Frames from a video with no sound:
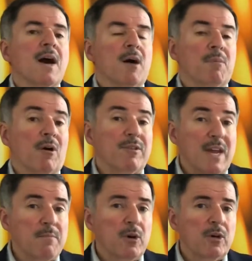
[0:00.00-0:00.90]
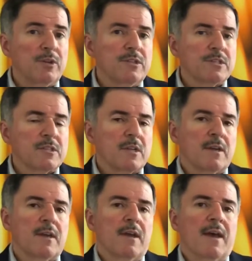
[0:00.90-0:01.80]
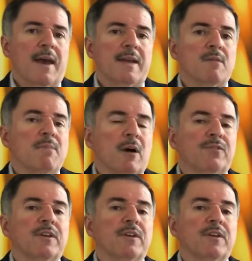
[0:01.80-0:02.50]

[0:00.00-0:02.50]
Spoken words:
about neighborhoods, and about